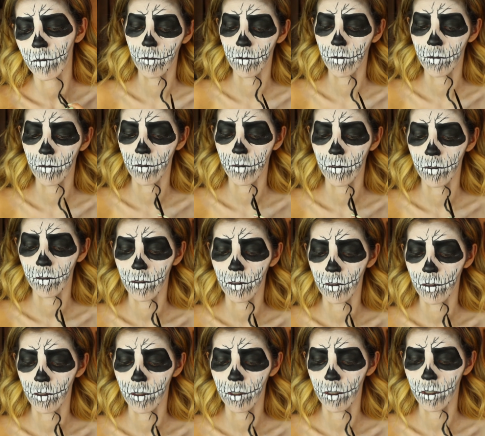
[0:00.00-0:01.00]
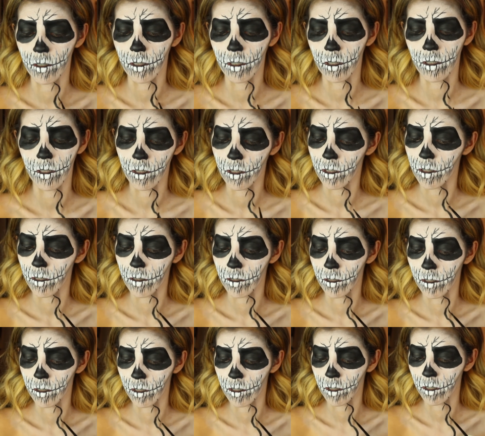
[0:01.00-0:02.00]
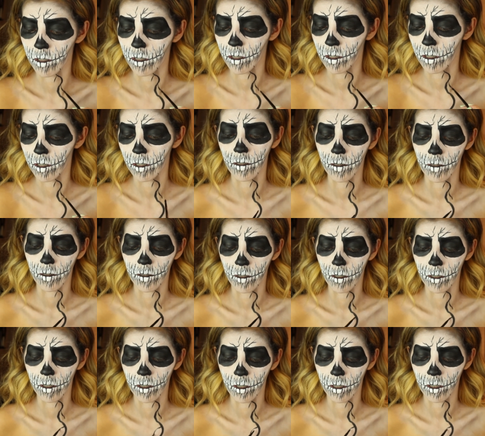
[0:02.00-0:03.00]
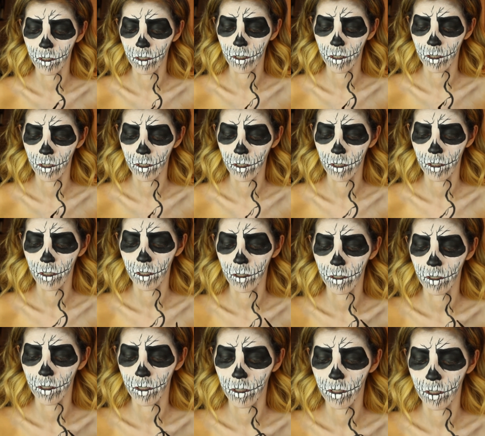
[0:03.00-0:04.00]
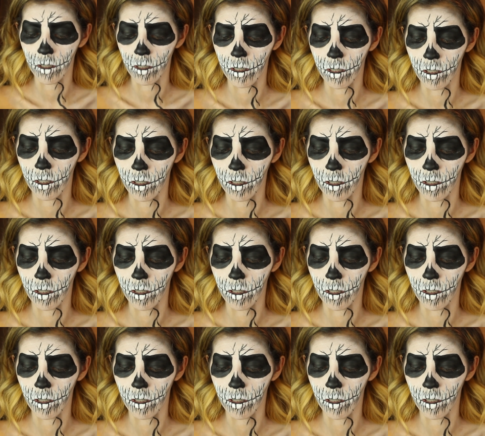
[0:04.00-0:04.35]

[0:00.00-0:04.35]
feel like doing. So there's no like step to